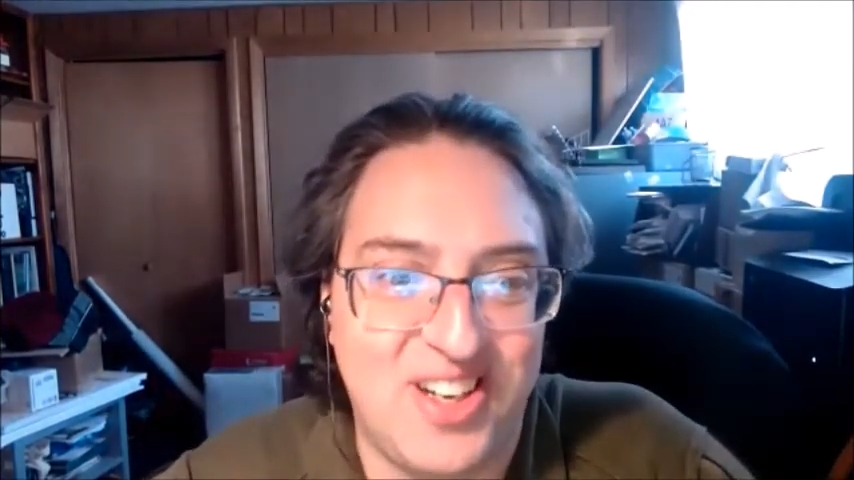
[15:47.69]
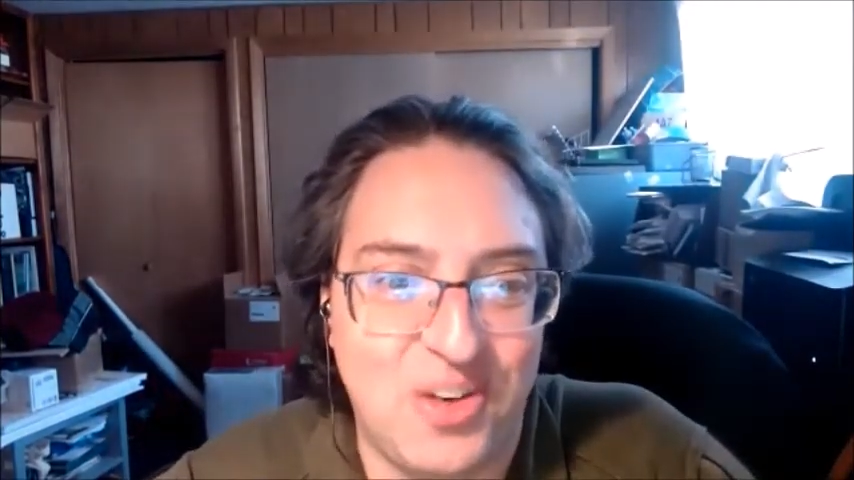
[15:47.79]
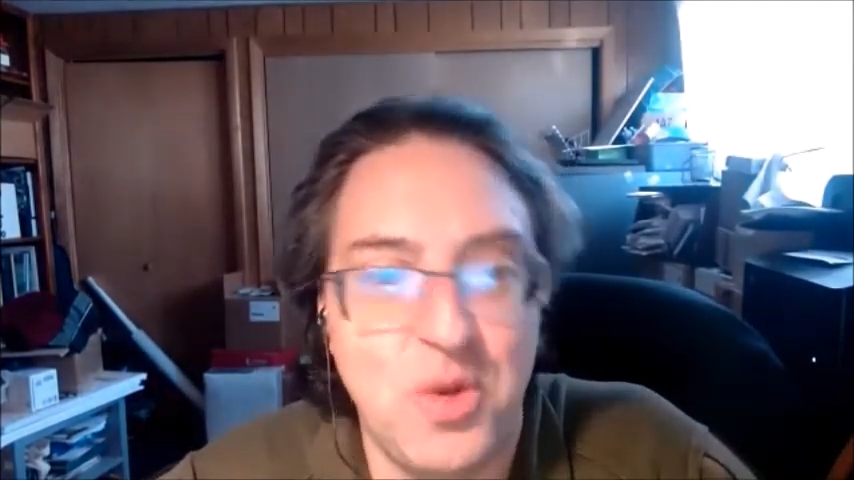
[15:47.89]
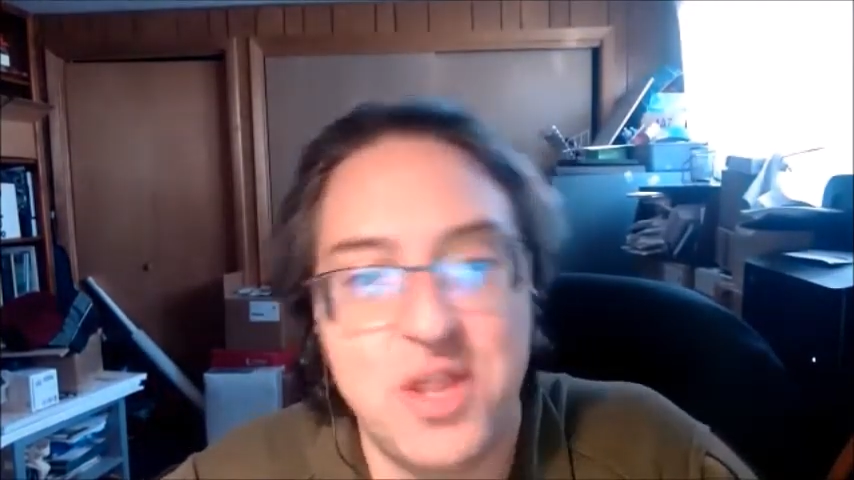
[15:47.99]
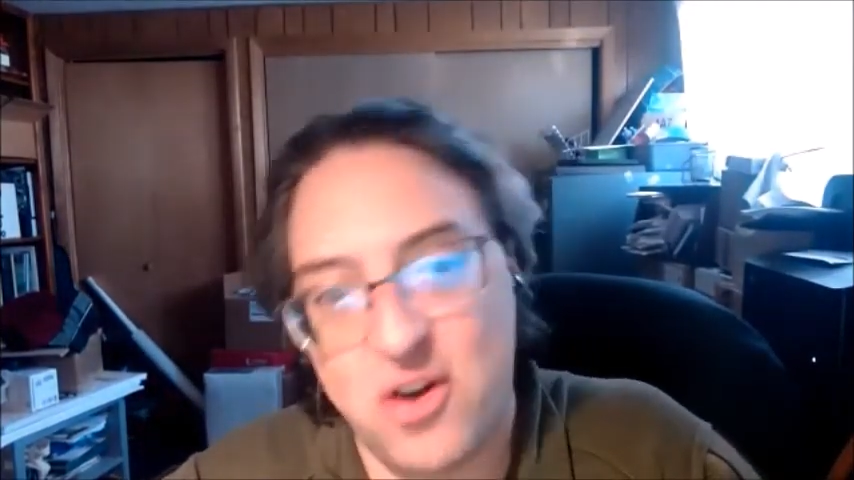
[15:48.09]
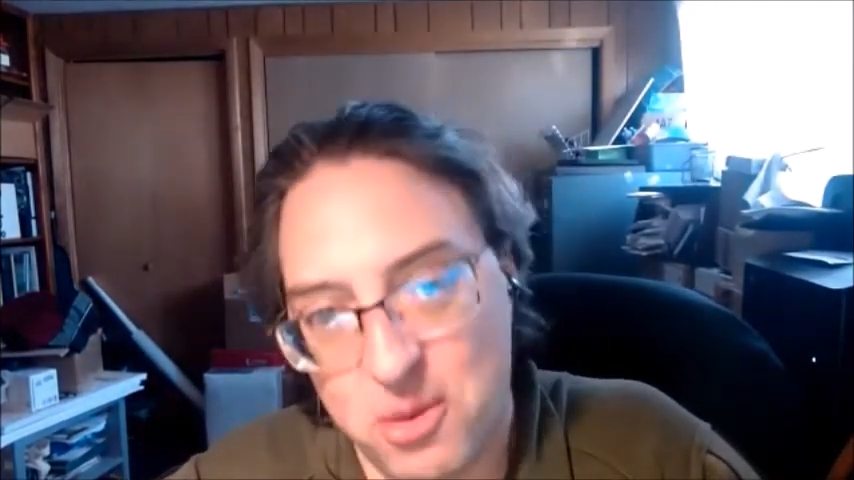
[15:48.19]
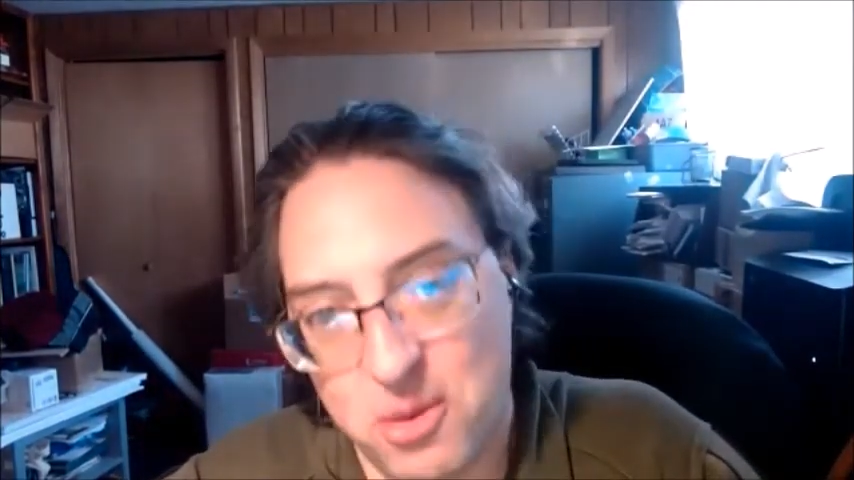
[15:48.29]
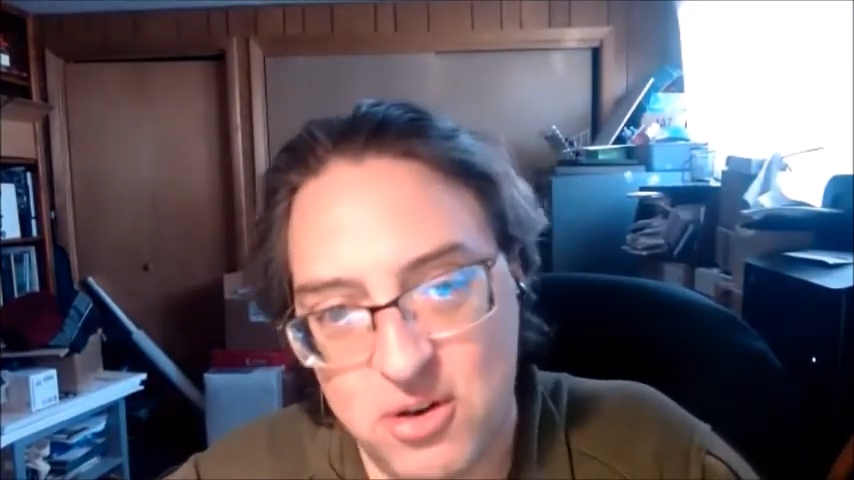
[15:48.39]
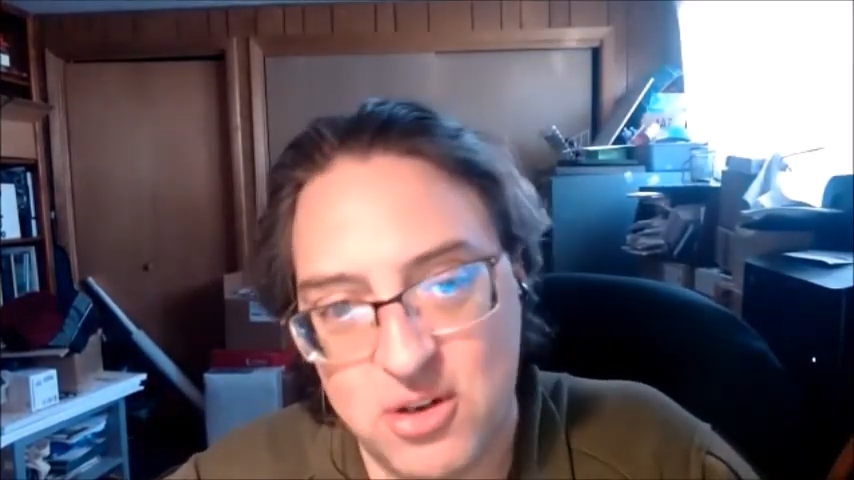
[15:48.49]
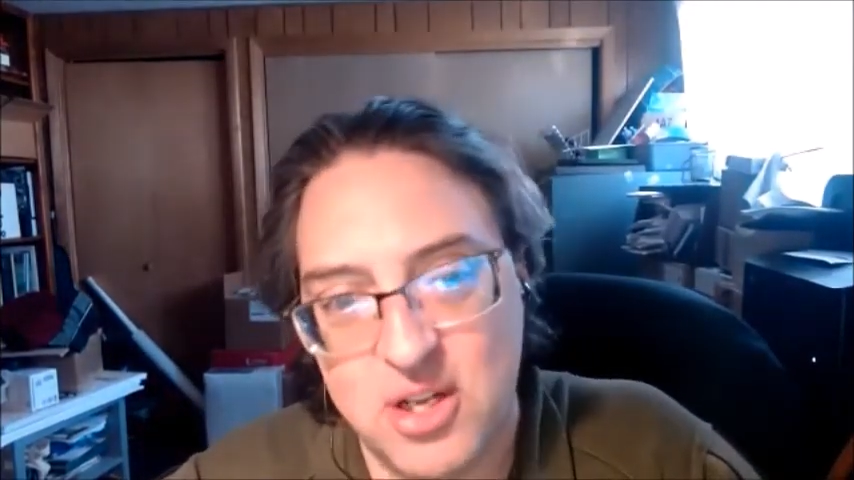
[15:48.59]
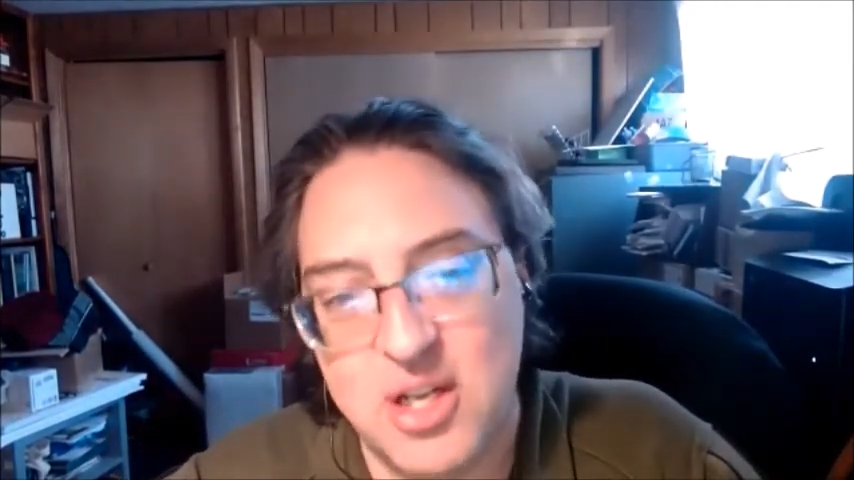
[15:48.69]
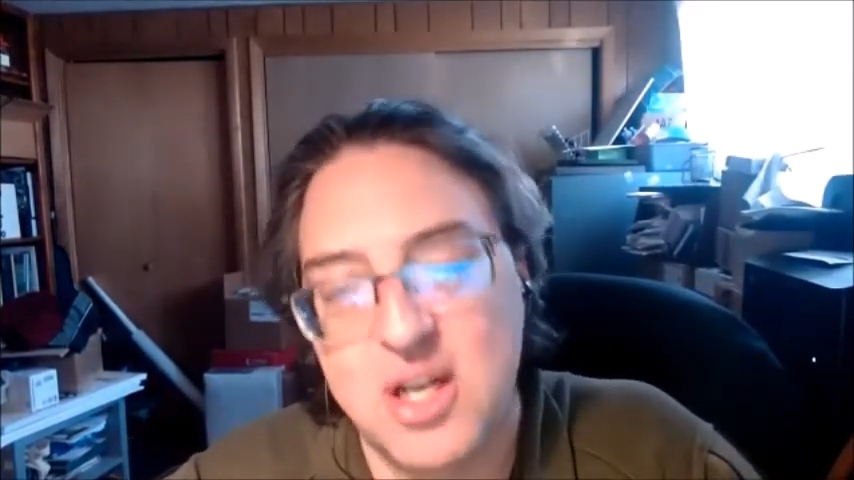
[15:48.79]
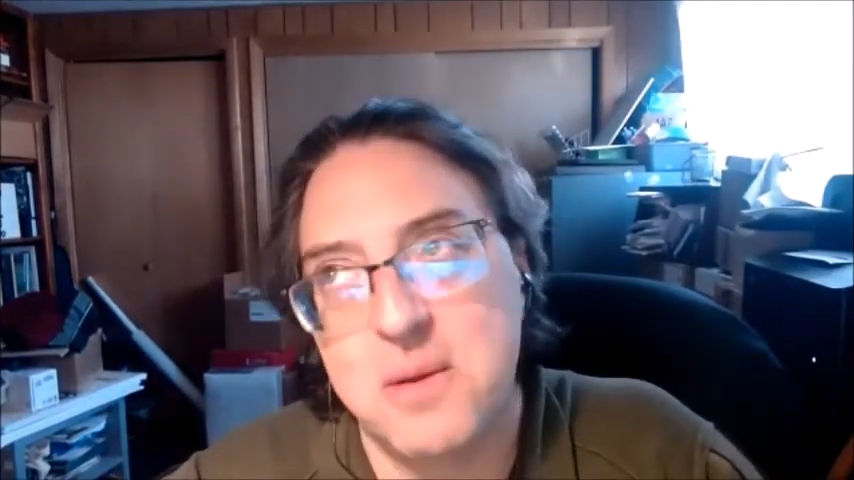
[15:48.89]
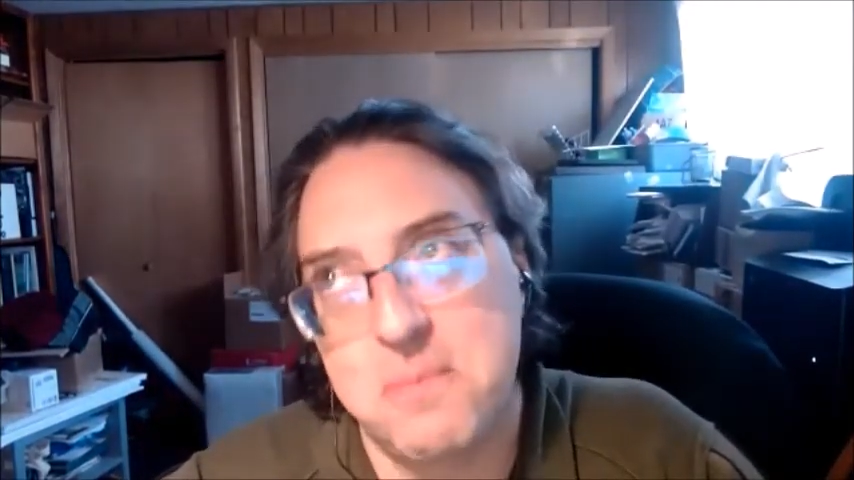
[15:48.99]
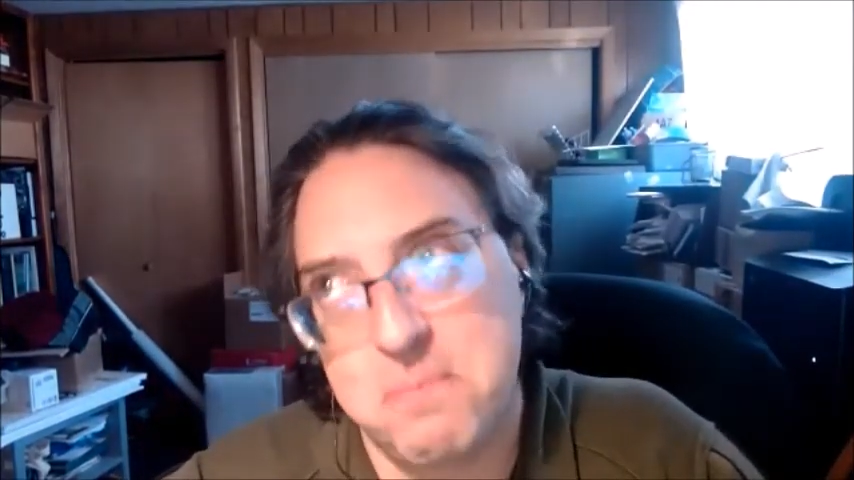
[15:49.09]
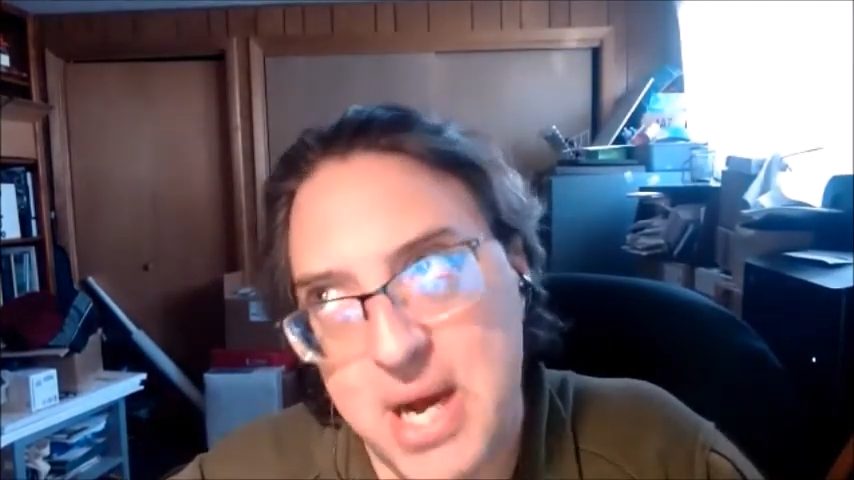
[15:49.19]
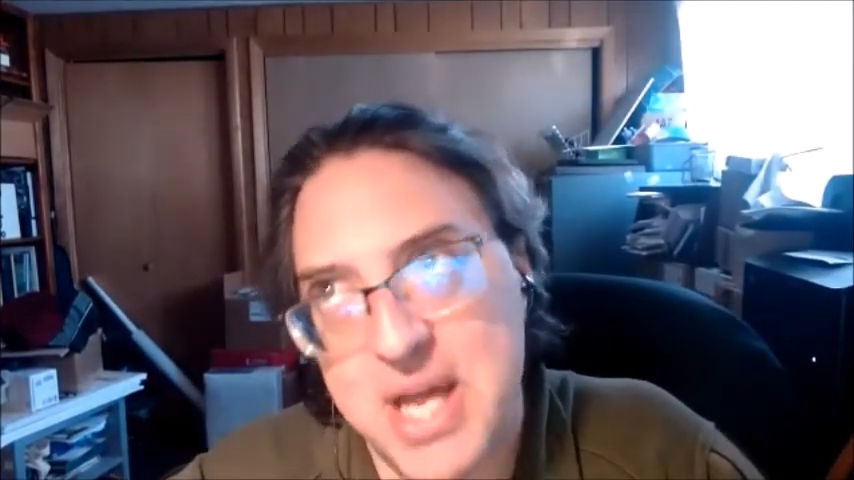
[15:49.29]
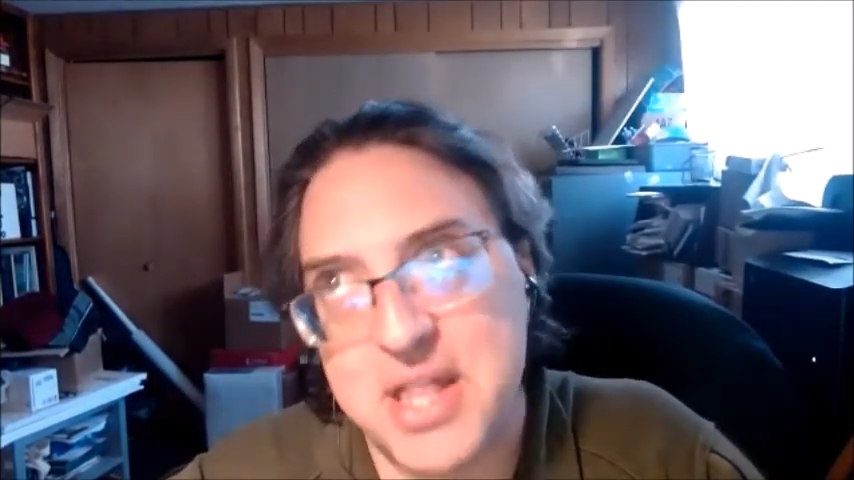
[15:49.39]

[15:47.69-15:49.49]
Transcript: With armor, by